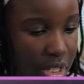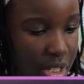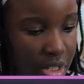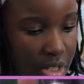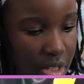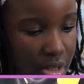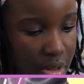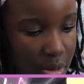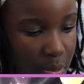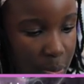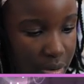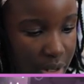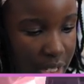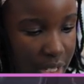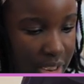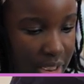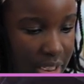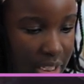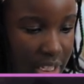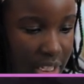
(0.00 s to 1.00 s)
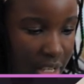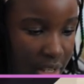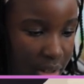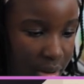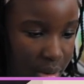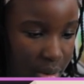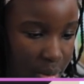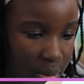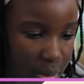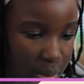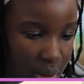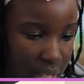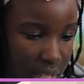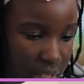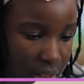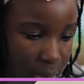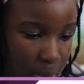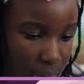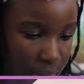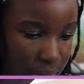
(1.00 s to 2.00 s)
do you press there? What can
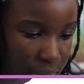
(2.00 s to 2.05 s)
you press